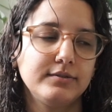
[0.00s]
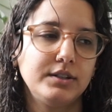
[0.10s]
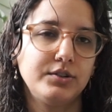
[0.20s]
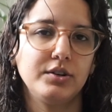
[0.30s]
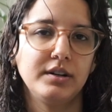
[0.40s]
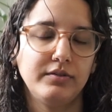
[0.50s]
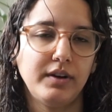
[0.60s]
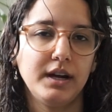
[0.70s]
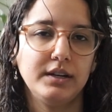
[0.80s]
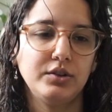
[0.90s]
return it if
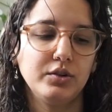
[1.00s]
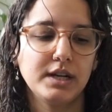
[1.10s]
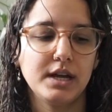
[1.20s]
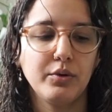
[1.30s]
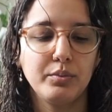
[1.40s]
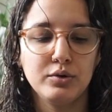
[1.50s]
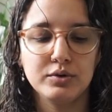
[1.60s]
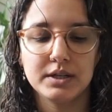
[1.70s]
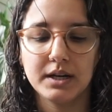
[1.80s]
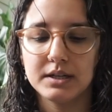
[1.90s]
I don't end up
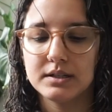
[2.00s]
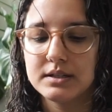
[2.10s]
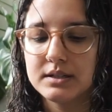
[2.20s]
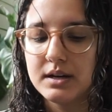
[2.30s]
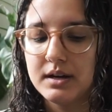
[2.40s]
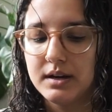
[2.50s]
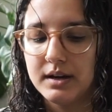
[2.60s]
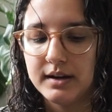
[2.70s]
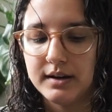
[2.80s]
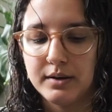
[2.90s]
using it.
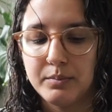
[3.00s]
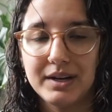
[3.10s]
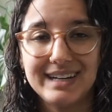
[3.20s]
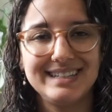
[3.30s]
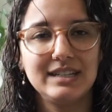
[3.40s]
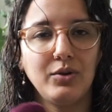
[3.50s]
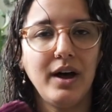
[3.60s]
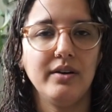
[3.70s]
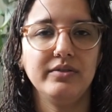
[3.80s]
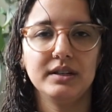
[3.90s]
But I still
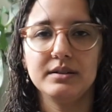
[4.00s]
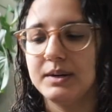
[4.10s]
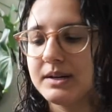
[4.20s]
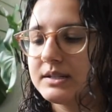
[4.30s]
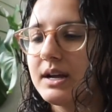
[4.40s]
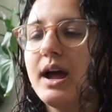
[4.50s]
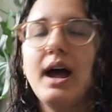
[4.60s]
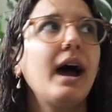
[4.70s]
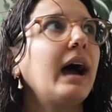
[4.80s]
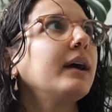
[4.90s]
have it because
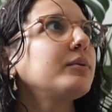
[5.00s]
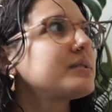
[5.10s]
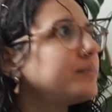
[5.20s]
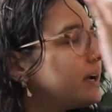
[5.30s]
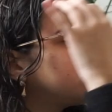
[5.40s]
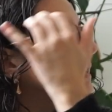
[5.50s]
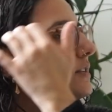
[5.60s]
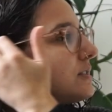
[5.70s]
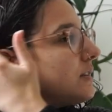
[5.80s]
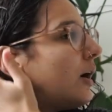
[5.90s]
I was making
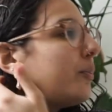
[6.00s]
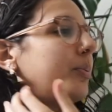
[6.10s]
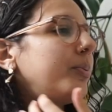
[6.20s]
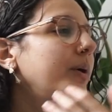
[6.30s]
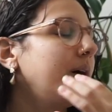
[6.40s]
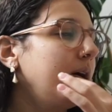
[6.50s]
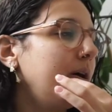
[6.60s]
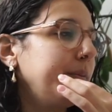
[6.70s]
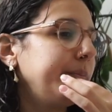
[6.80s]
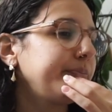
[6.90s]
this top
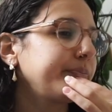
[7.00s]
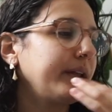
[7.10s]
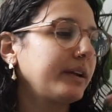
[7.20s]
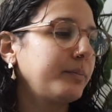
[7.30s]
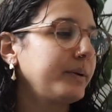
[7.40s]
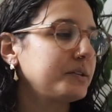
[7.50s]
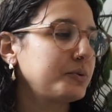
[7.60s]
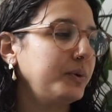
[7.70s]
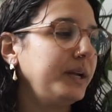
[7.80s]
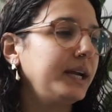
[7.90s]
like the
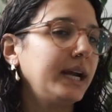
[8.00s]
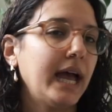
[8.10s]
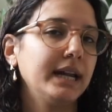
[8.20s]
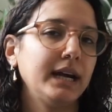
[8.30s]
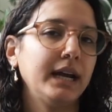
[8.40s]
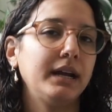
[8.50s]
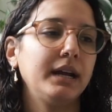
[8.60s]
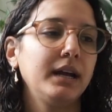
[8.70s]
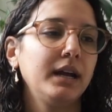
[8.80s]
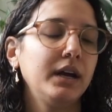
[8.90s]
past week and I